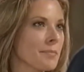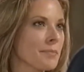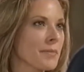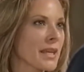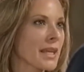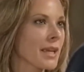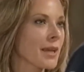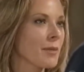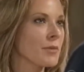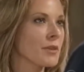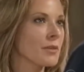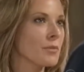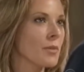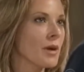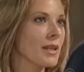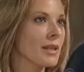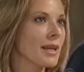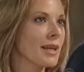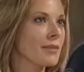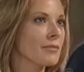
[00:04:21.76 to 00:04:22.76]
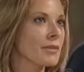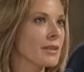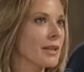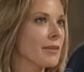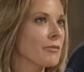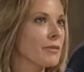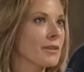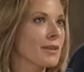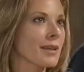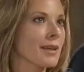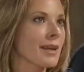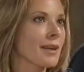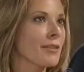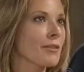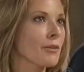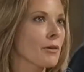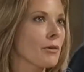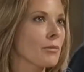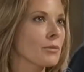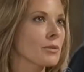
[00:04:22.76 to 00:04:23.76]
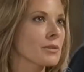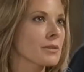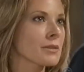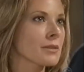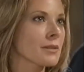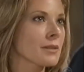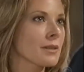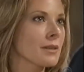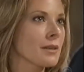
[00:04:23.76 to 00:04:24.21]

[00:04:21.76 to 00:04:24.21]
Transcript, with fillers: He came into my life and everything I thought was